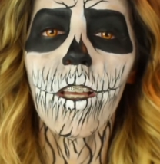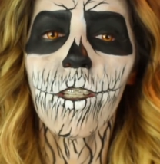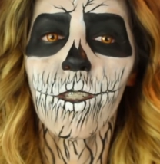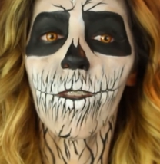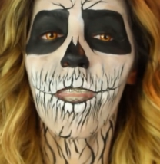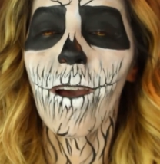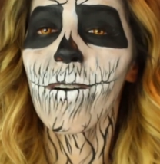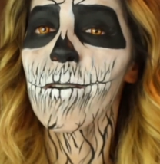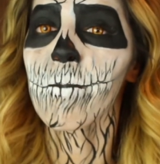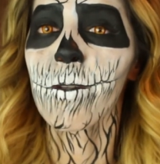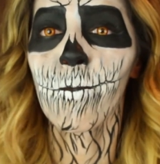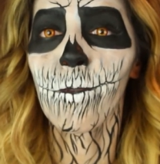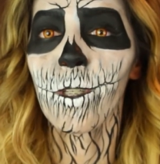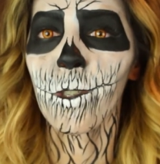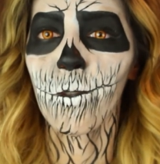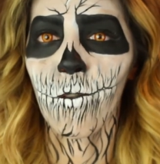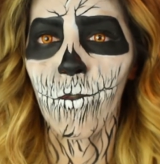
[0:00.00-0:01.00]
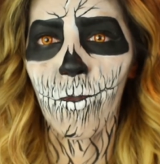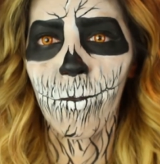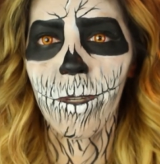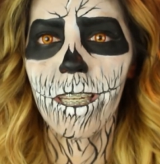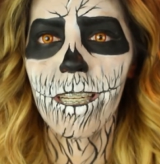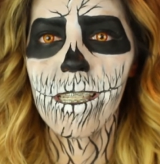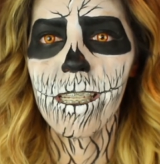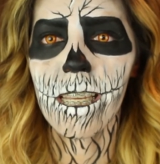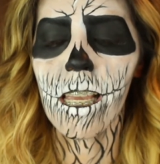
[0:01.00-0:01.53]
So that would be really cool for me
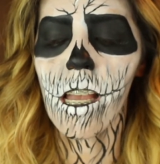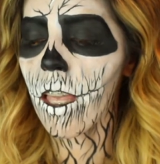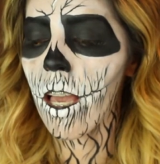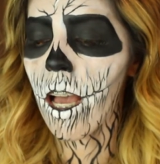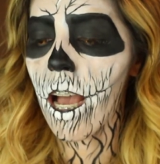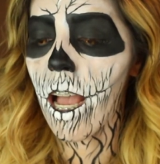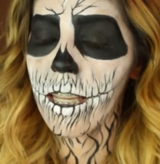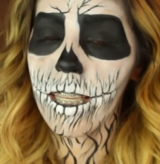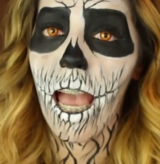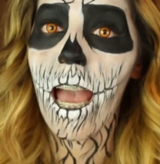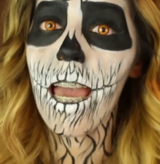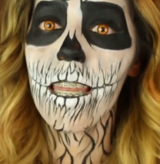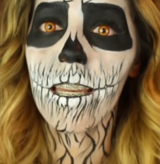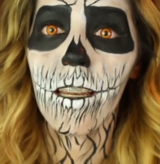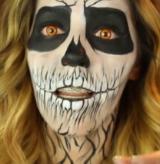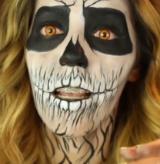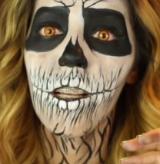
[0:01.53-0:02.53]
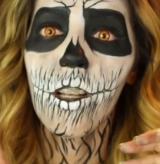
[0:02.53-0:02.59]
to see. Again,